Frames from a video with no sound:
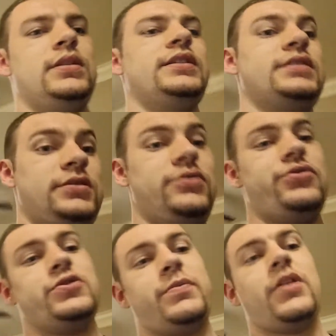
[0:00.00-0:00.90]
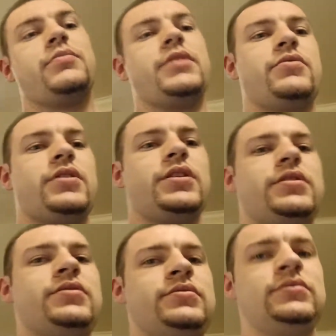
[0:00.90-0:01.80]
I did do the Spider-Man ride.